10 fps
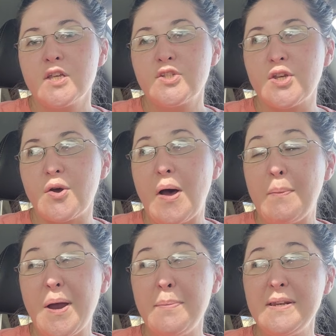So I'll
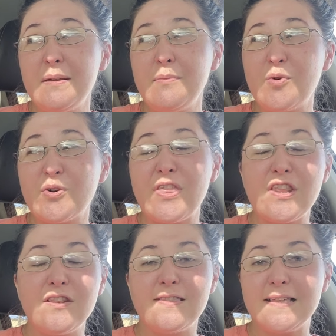probably need more
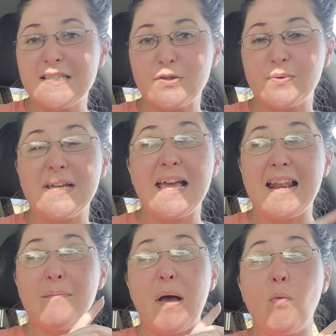than these 3.
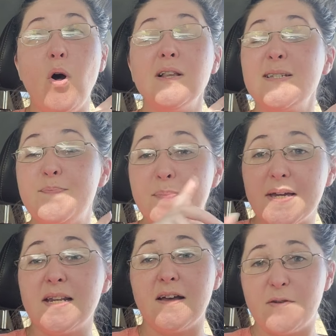And my wall is
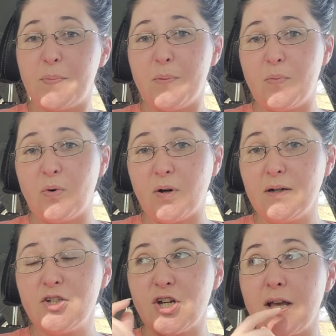big enough to put
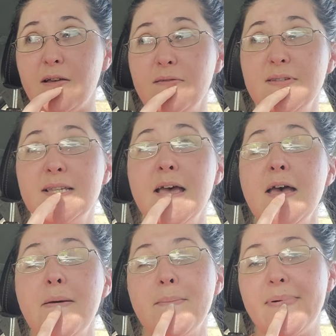more shelves.
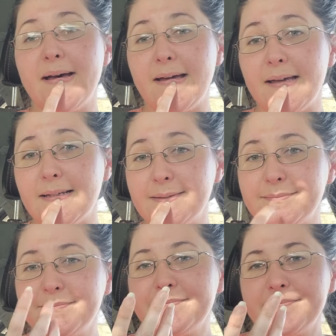But
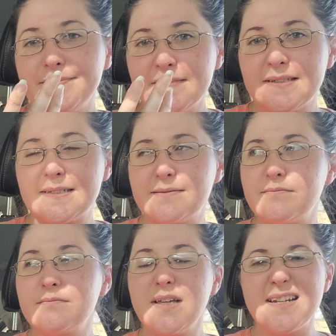
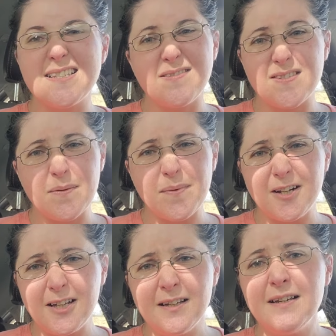gotta save some
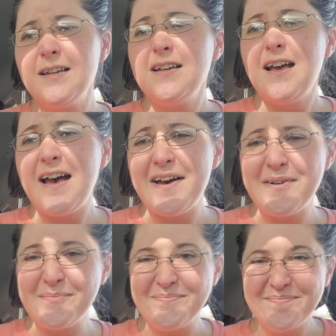money.
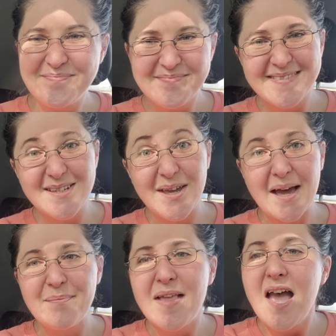So
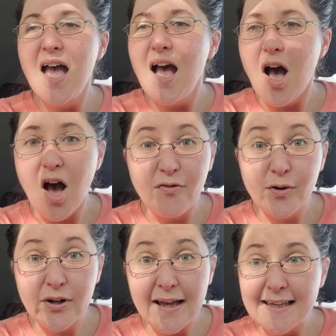yeah. Off we
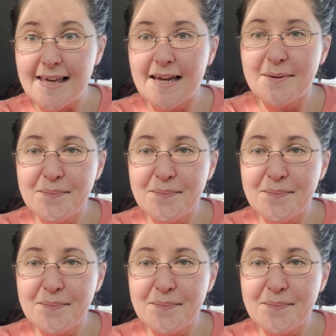go to Ikea.